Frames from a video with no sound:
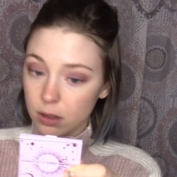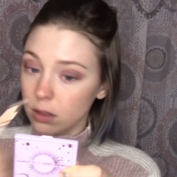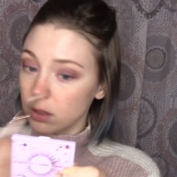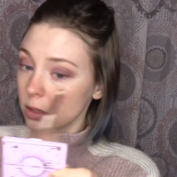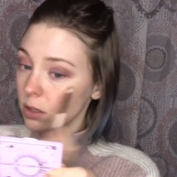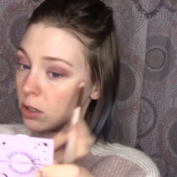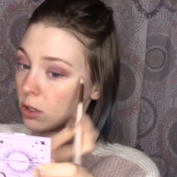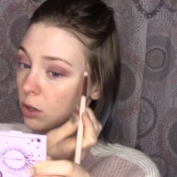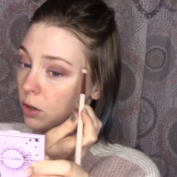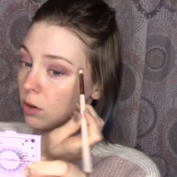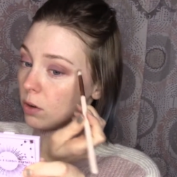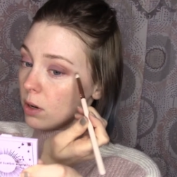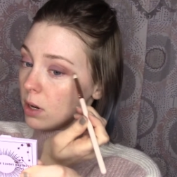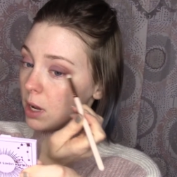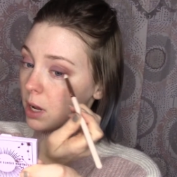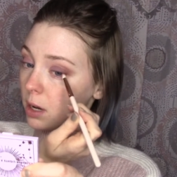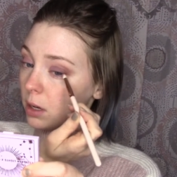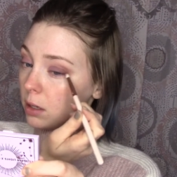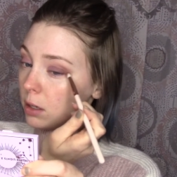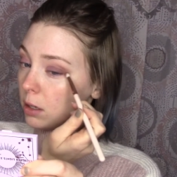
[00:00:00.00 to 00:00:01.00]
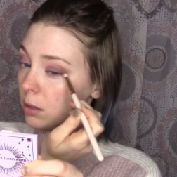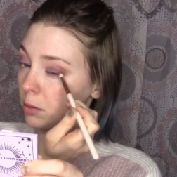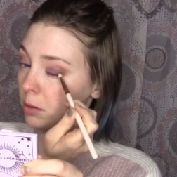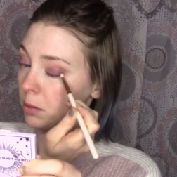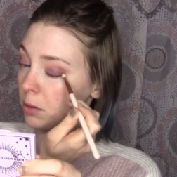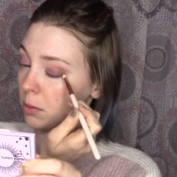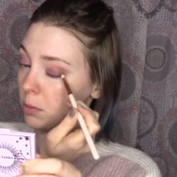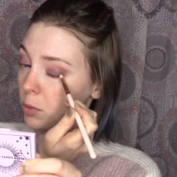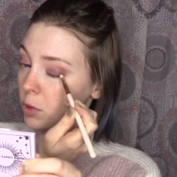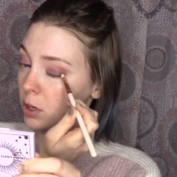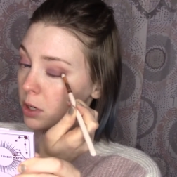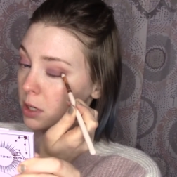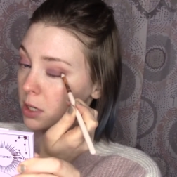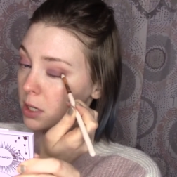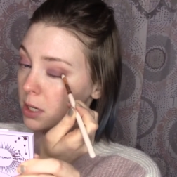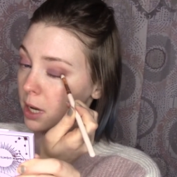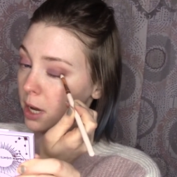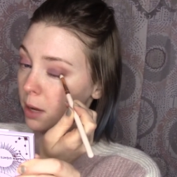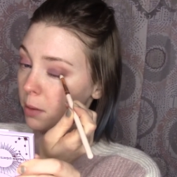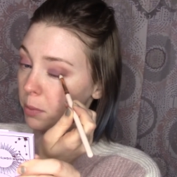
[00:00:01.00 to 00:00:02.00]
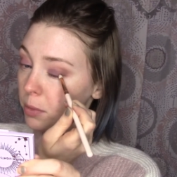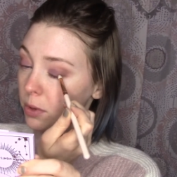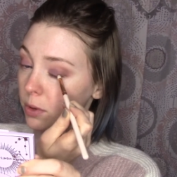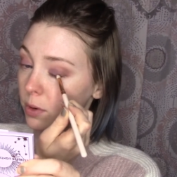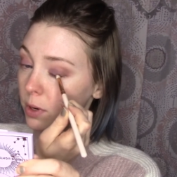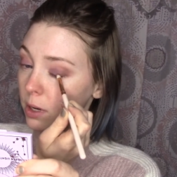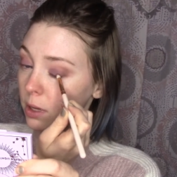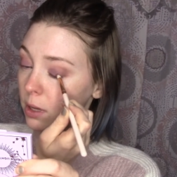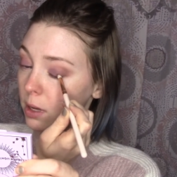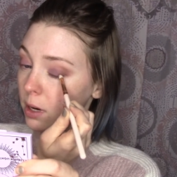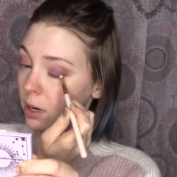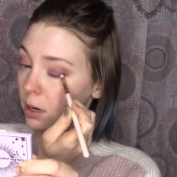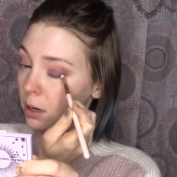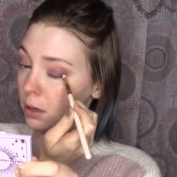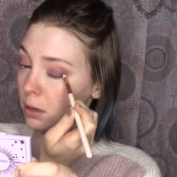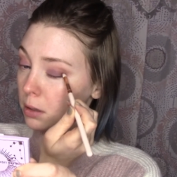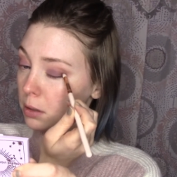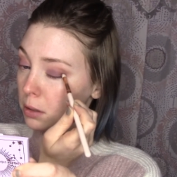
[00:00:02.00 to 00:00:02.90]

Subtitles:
to create a little bit more depth right there.